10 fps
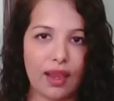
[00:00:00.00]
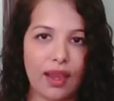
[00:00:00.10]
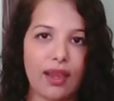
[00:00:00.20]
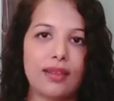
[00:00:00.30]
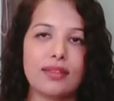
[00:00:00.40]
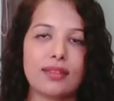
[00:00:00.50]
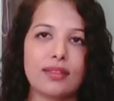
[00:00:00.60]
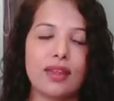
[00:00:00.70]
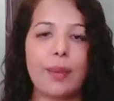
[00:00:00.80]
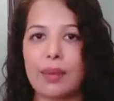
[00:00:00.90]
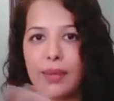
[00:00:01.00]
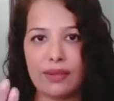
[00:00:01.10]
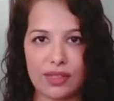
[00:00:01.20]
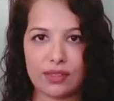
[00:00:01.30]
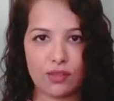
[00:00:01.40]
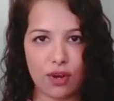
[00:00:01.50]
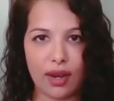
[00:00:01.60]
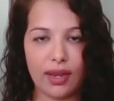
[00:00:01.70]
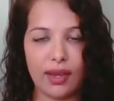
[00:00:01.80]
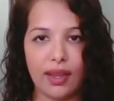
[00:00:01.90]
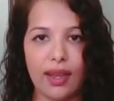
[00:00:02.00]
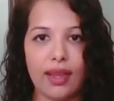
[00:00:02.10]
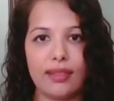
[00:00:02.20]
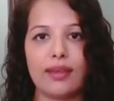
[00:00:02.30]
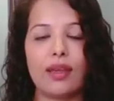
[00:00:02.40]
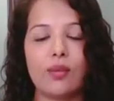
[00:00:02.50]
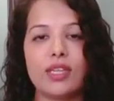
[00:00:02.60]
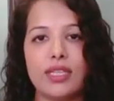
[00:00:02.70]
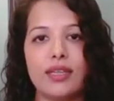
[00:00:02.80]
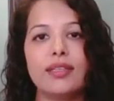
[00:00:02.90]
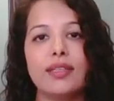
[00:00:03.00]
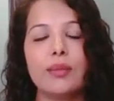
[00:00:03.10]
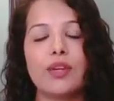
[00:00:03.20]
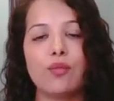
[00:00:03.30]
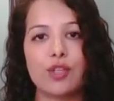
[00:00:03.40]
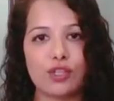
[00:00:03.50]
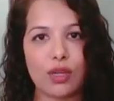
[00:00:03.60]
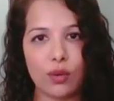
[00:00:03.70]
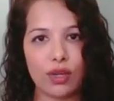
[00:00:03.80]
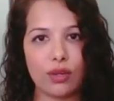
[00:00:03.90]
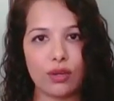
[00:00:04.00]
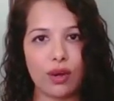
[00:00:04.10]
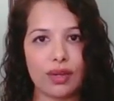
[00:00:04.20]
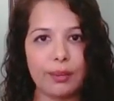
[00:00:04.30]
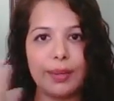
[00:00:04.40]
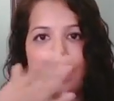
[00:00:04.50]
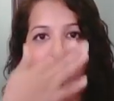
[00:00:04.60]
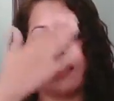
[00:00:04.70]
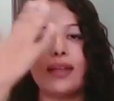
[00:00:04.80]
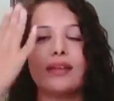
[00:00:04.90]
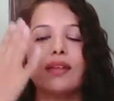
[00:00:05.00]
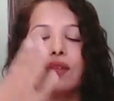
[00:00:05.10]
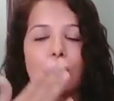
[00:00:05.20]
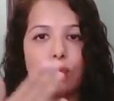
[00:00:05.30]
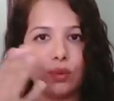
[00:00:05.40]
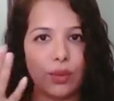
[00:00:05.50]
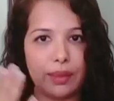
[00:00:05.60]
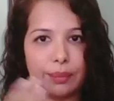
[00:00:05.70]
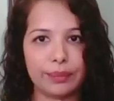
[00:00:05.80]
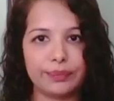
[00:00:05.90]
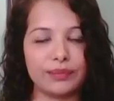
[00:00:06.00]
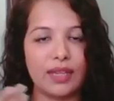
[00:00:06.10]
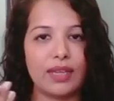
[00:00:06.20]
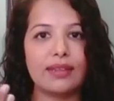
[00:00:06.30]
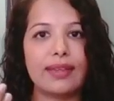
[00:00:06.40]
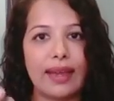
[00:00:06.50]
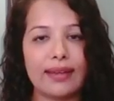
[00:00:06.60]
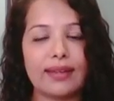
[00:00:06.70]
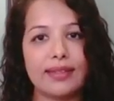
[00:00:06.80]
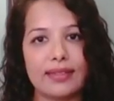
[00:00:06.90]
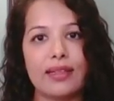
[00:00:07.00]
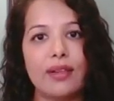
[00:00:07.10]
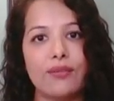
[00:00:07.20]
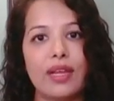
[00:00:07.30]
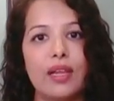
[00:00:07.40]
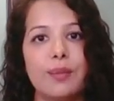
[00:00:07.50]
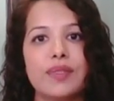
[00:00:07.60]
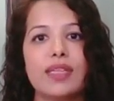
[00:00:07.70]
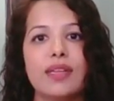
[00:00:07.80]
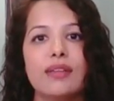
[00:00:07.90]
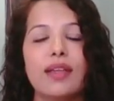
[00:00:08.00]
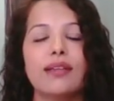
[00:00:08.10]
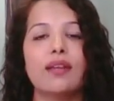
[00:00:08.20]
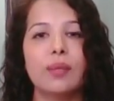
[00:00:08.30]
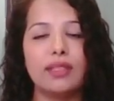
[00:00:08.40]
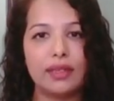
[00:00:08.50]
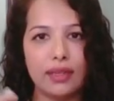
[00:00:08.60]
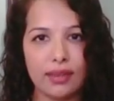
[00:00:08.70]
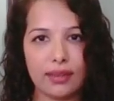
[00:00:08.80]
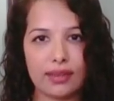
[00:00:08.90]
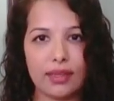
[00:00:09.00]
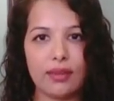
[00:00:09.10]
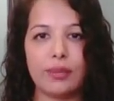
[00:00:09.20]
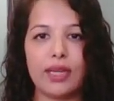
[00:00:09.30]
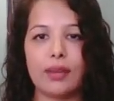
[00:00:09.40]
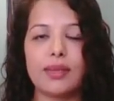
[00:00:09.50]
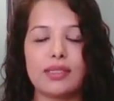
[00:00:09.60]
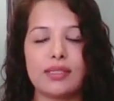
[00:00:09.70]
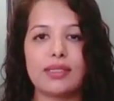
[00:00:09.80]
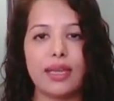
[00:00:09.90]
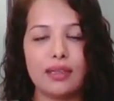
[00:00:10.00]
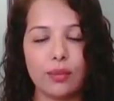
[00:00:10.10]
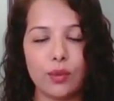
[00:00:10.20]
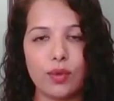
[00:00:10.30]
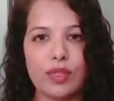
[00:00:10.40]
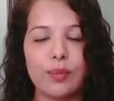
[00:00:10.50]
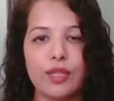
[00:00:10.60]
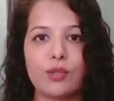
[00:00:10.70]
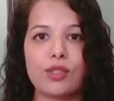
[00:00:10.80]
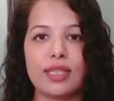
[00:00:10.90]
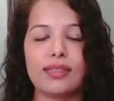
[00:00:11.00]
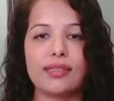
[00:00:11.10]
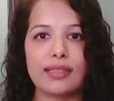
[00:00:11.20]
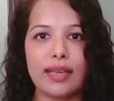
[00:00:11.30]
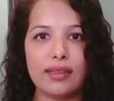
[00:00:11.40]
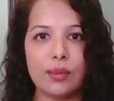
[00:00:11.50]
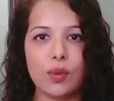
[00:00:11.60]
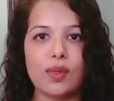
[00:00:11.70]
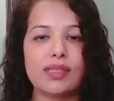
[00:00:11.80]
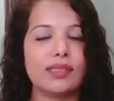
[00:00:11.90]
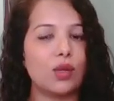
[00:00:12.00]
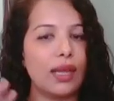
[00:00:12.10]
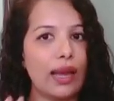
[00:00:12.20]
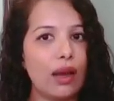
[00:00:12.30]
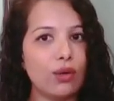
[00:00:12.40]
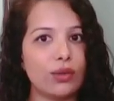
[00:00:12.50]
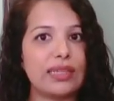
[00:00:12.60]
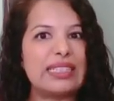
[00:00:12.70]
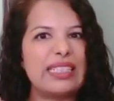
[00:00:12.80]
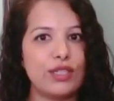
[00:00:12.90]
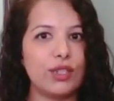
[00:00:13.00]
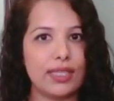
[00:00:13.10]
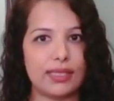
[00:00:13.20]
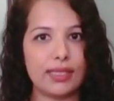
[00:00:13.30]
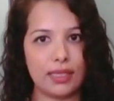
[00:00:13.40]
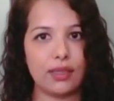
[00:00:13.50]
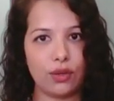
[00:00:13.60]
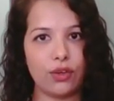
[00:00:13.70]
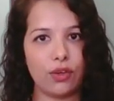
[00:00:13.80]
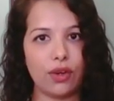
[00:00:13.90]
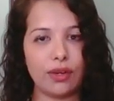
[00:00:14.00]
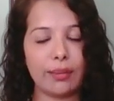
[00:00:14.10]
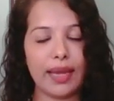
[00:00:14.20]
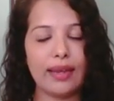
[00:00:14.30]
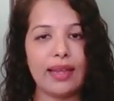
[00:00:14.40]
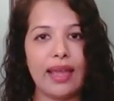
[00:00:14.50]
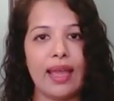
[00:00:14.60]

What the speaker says: and then I pat my face dry, and then I would take a little bit of Michelin water on a cotton pad and give it a good wipe. That itself helps in like double cleaning the skin, makeup that's inside the pores, pollution that's inside the pores, it's all out. You can literally see it on your cotton pad.